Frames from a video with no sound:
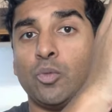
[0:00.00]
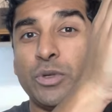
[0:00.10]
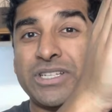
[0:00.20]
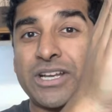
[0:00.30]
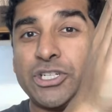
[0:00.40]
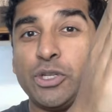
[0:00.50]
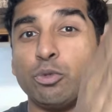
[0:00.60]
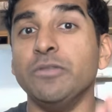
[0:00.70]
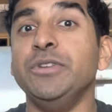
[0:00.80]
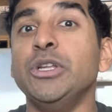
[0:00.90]
essentially
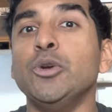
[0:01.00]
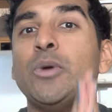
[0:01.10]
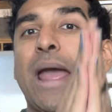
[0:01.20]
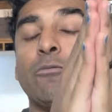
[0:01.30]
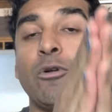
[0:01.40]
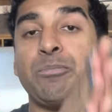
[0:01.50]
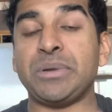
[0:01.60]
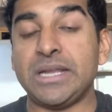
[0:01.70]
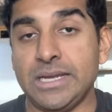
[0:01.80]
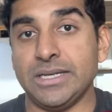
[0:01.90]
review and
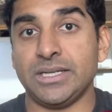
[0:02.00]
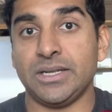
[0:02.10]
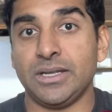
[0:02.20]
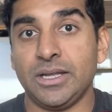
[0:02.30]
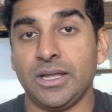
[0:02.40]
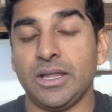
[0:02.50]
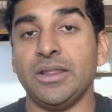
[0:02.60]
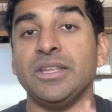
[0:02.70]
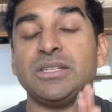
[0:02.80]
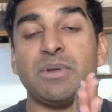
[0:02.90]
repeat
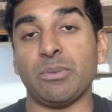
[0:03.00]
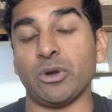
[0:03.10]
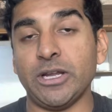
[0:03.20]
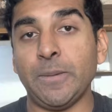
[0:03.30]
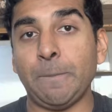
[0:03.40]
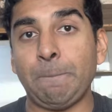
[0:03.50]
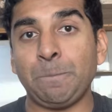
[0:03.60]
this memory